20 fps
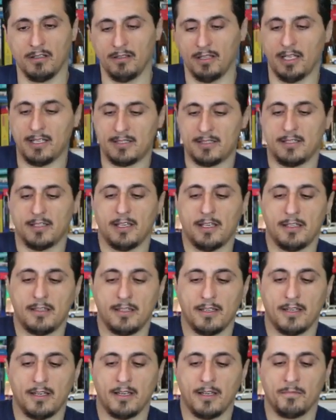let's say
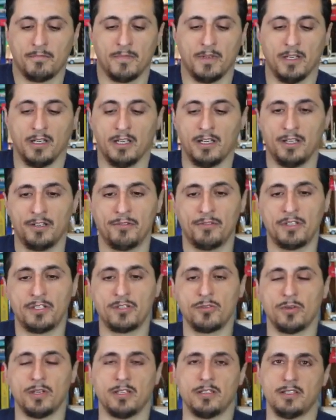that I'm
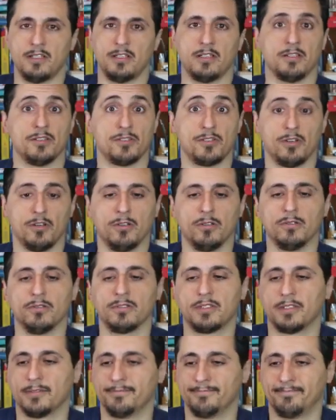120 years
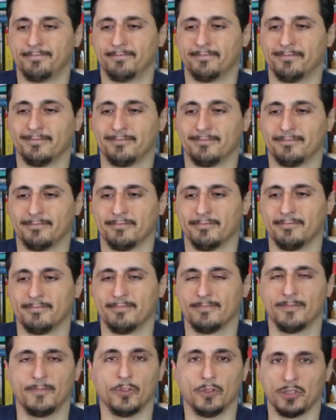old,
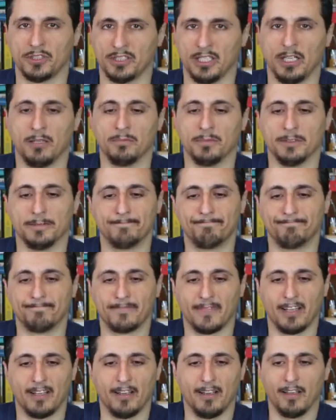for example.
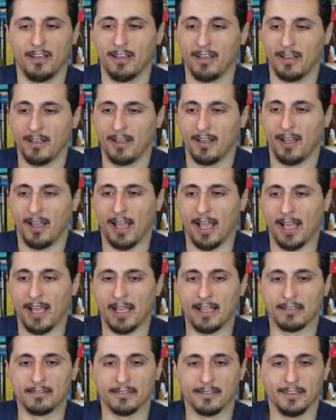
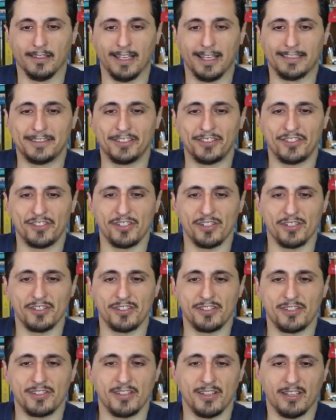And let's
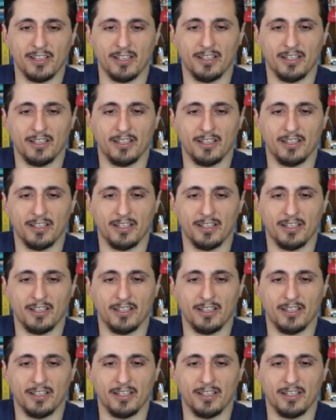just